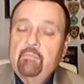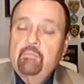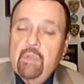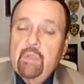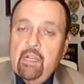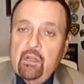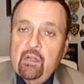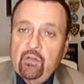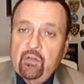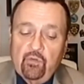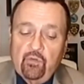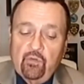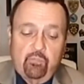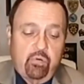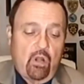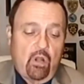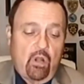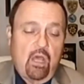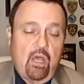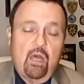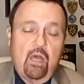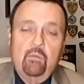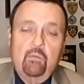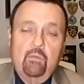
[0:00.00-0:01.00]
marital
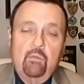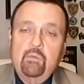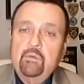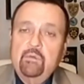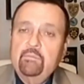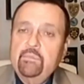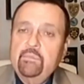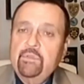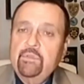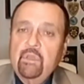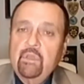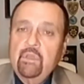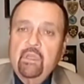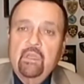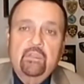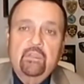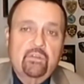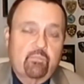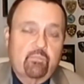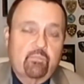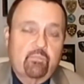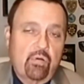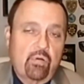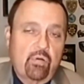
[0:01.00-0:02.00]
problems,
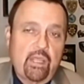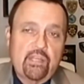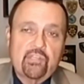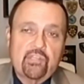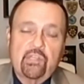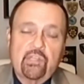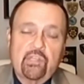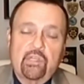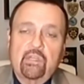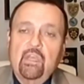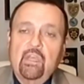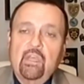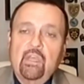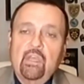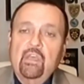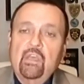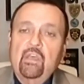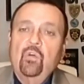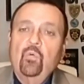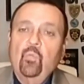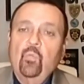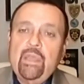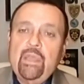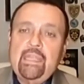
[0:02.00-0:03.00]
depression.
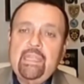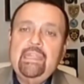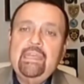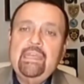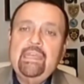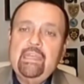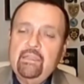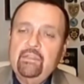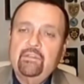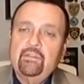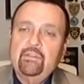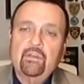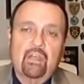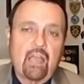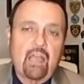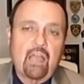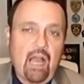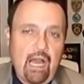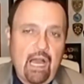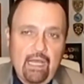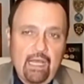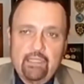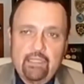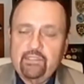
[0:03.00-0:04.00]
We need to
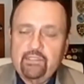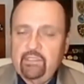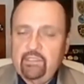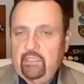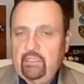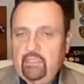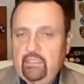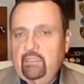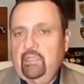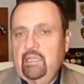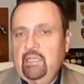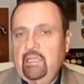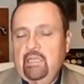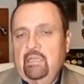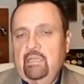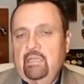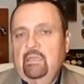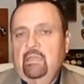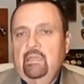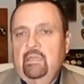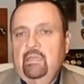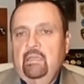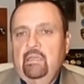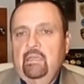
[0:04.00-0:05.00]
constantly
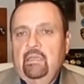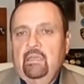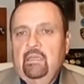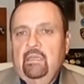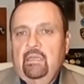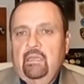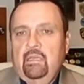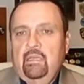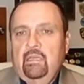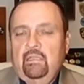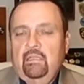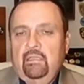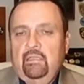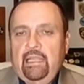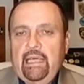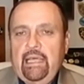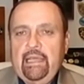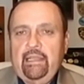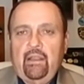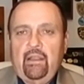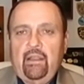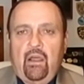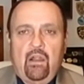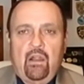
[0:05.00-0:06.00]

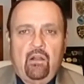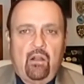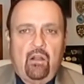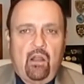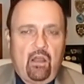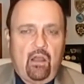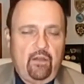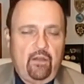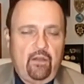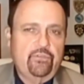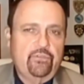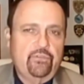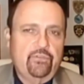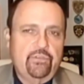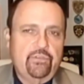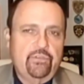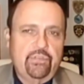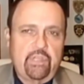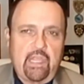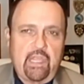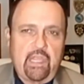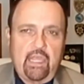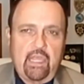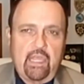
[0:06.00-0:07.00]
let our
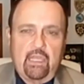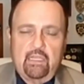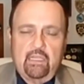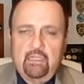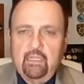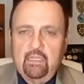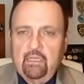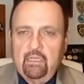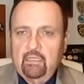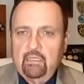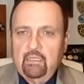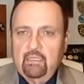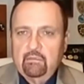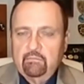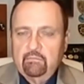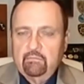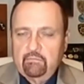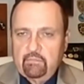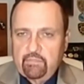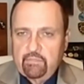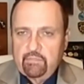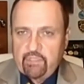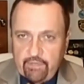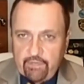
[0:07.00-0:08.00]
officers
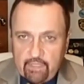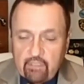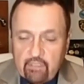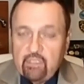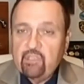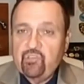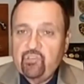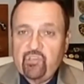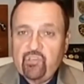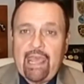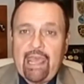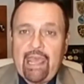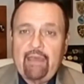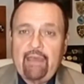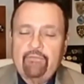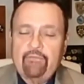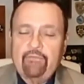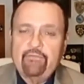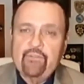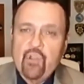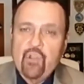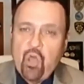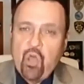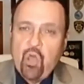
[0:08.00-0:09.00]
and civilian
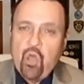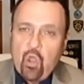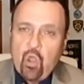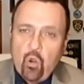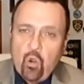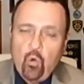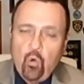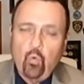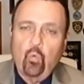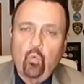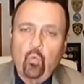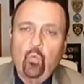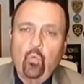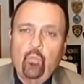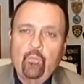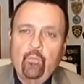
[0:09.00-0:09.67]
staff know